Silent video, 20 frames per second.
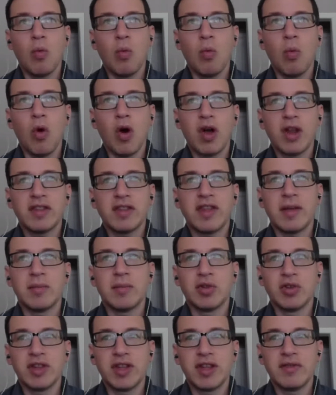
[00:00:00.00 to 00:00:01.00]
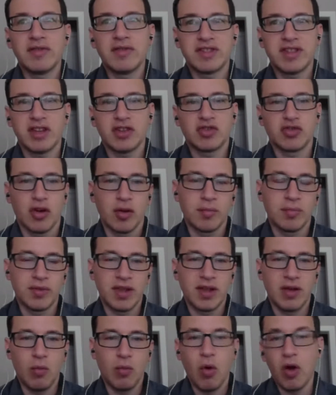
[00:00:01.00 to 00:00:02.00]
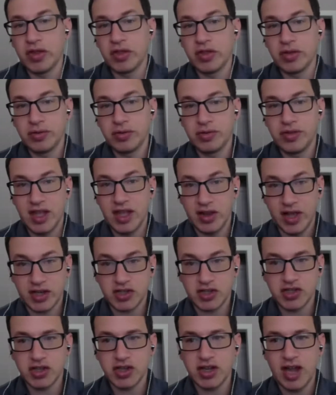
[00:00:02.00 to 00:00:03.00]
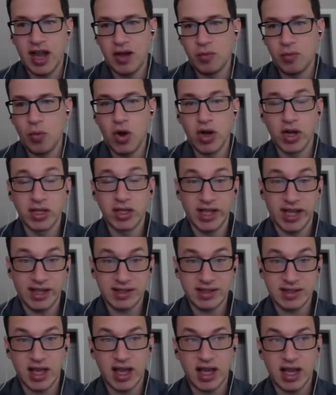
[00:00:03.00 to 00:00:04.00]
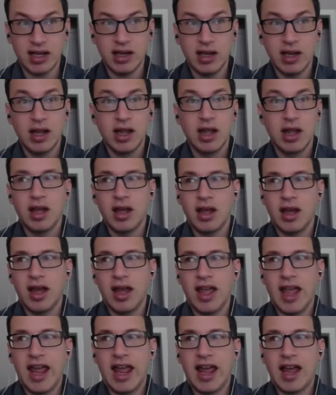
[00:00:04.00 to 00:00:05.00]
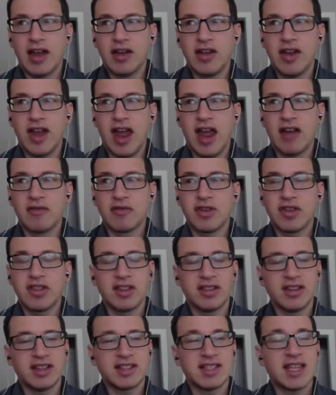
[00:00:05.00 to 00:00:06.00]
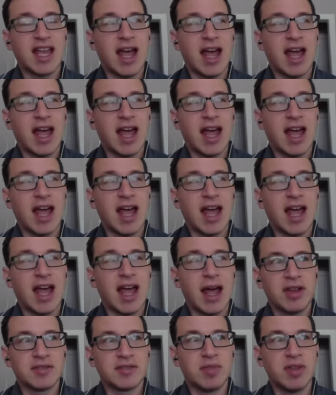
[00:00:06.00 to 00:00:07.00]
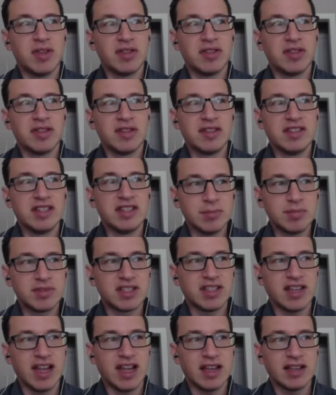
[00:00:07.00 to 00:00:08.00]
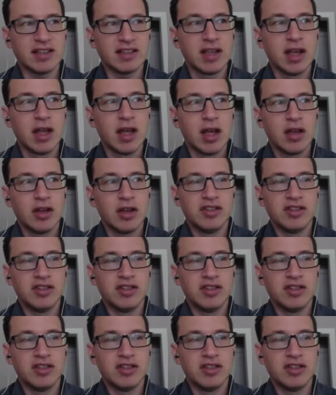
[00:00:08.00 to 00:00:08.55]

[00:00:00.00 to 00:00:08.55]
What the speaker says: What they believe is that Trump won the election and won a landslide. And everything that's happened has been the deep state